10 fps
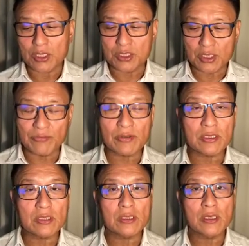
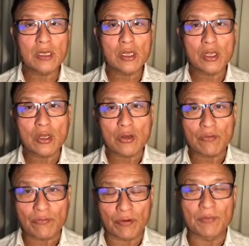Driven
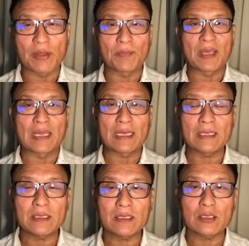from the
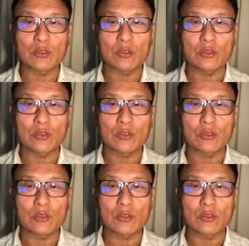pain,